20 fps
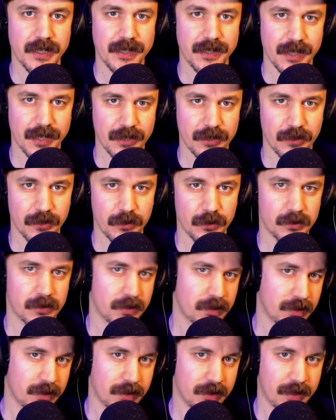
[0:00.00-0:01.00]
need to,
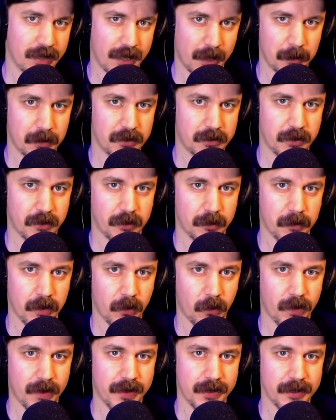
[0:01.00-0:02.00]
and I'm going to talk
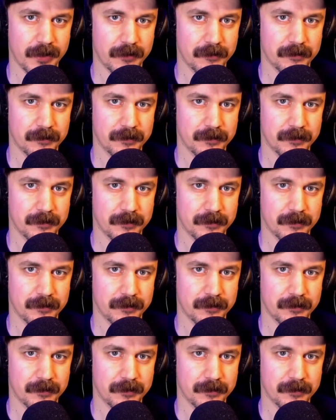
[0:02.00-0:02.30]
about why.